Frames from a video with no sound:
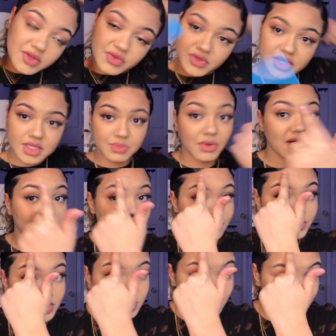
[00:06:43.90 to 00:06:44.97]
This part for
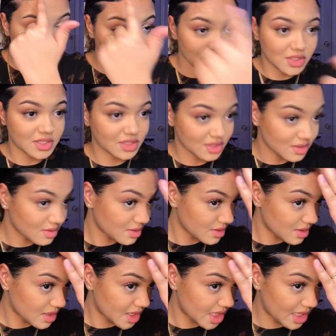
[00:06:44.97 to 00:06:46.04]
me is always hard to
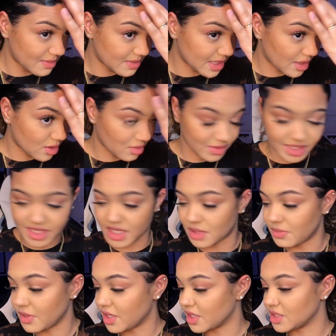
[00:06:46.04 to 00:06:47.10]
keep down on my
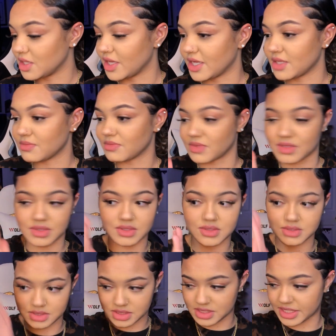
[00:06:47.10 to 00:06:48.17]
head because it like
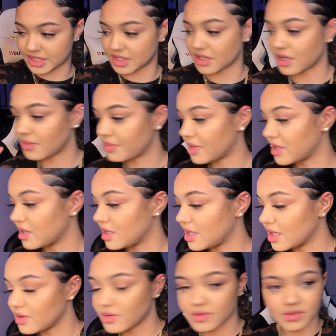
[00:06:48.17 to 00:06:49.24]
sticks up and then
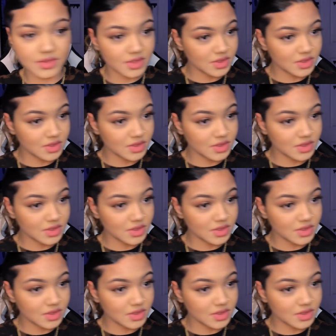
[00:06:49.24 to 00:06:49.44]
out.